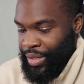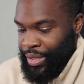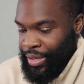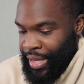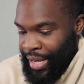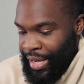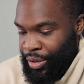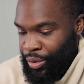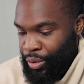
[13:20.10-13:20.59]
and
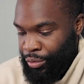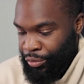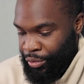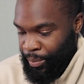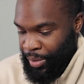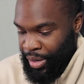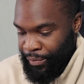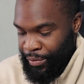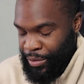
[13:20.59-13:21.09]
Anu
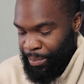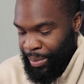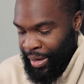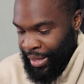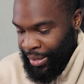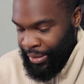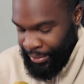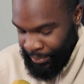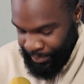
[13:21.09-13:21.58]
from Love is
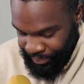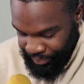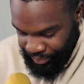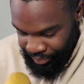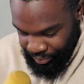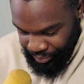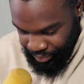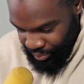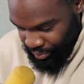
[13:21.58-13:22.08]
Blind.
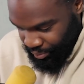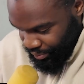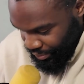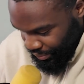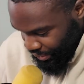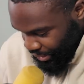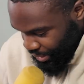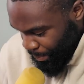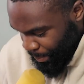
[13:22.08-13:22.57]

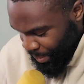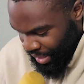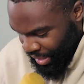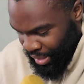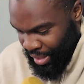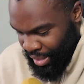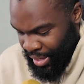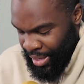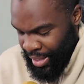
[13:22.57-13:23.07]

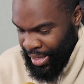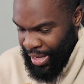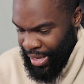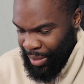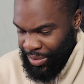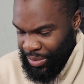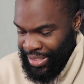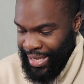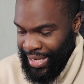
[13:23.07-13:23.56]
But
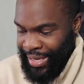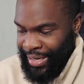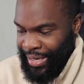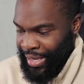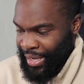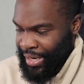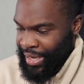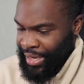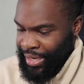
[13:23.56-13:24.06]
I was saying
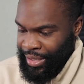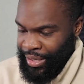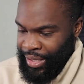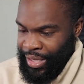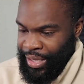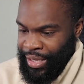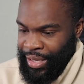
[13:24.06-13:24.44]
that, like,